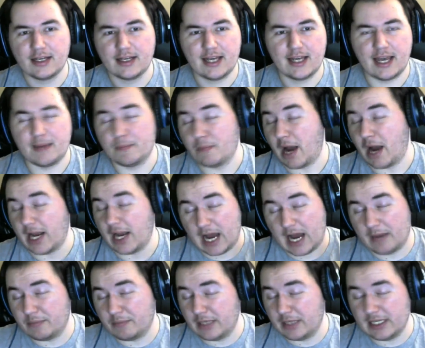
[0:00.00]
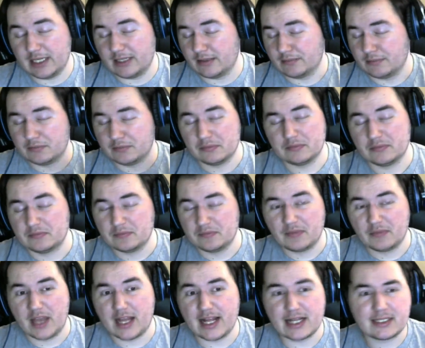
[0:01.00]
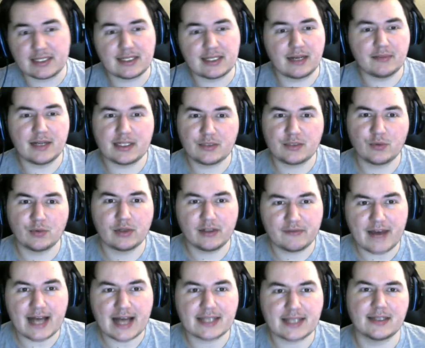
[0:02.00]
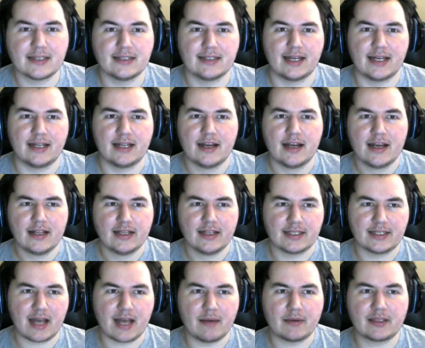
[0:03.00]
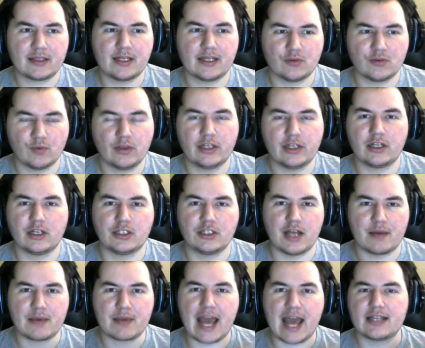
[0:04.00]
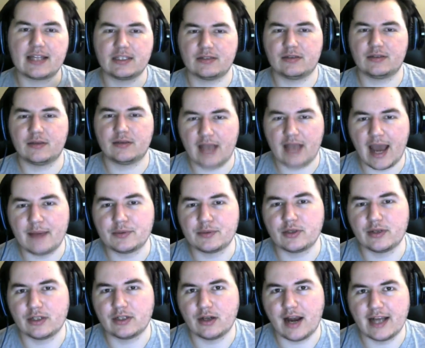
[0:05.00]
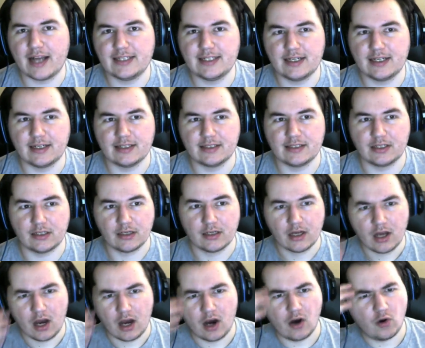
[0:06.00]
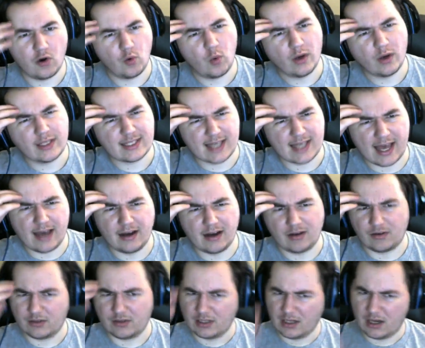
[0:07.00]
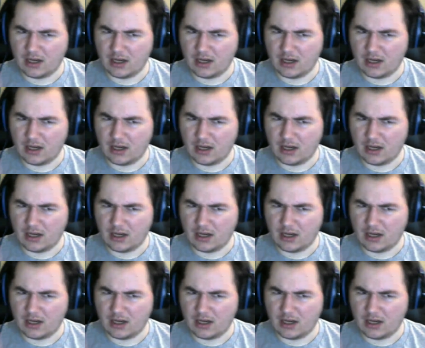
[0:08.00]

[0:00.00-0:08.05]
It might not be. And that's something that's really fascinating, is that this comic does a really good job capturing your idea into, oh, what's hell?